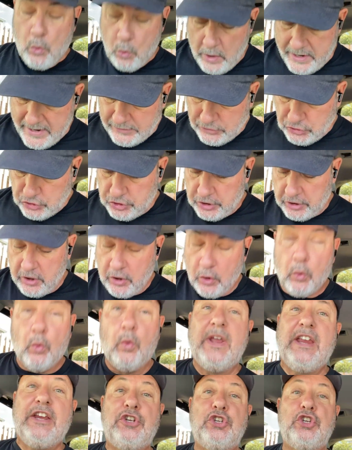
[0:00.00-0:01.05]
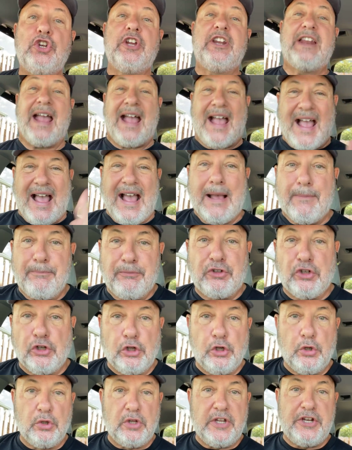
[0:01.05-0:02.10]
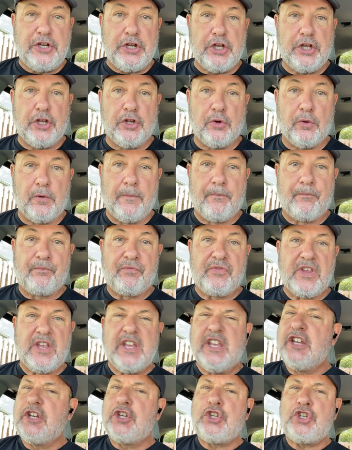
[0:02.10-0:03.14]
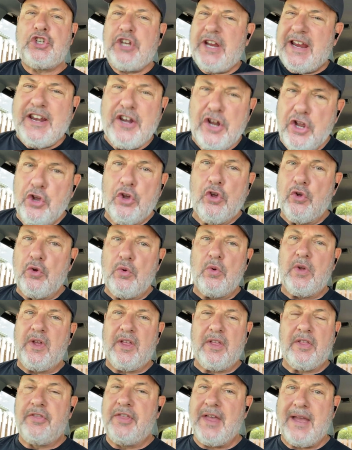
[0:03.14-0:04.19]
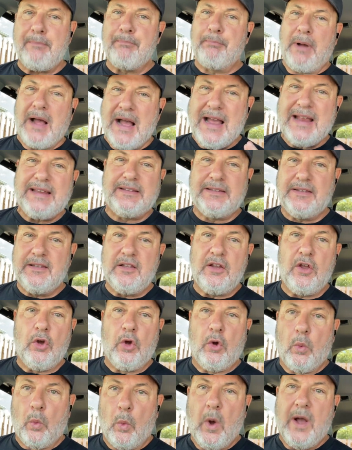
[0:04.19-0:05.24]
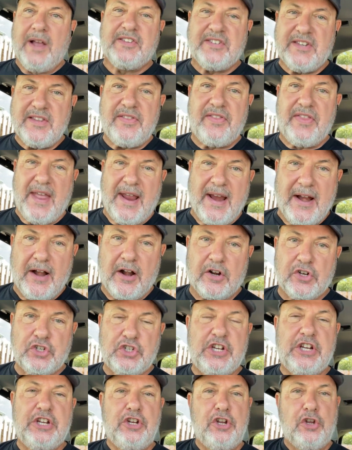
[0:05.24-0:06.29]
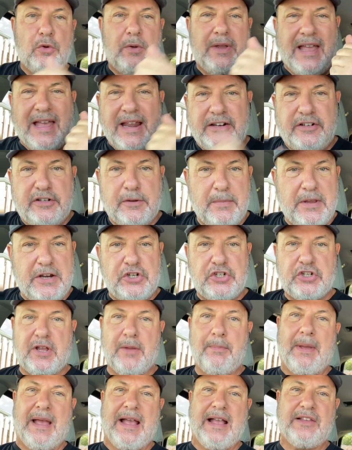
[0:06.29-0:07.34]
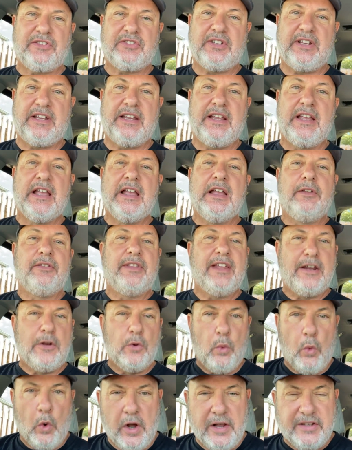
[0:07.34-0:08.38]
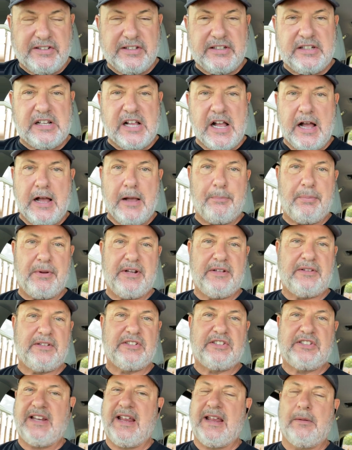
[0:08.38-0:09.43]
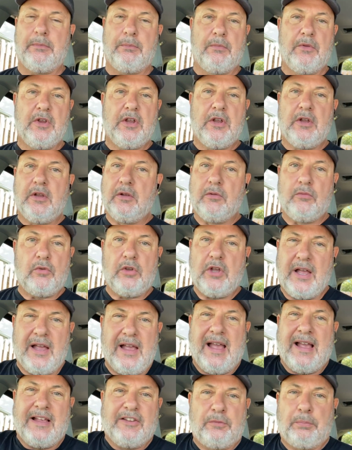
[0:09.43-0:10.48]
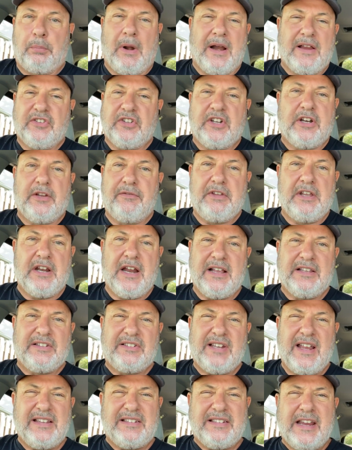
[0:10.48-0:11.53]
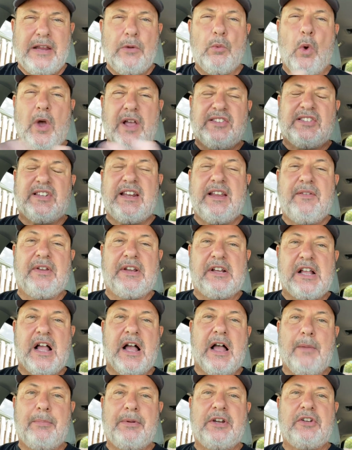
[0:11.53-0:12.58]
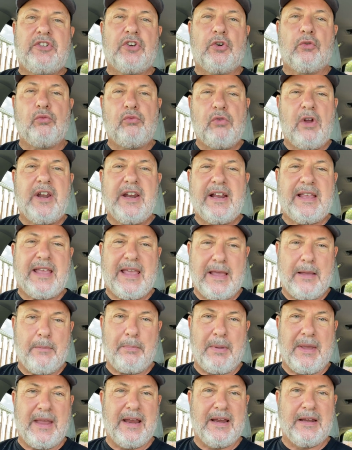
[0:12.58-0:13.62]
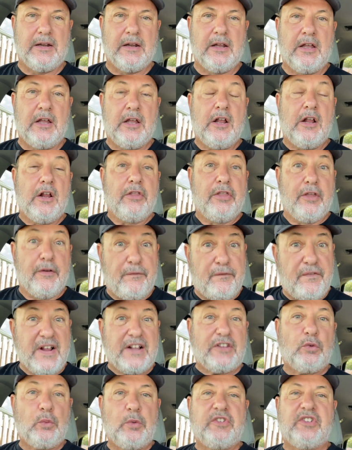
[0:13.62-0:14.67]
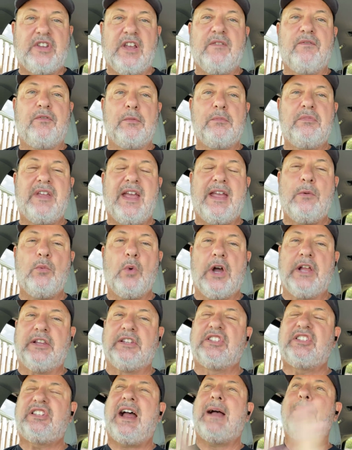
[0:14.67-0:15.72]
which we should absolutely do. She knew that Biden wasn't there. She knew he had a diminished capacity, that he wasn't competent to stand as president of the United States. He wasn't even competent to run a campaign. The fix was in from day one.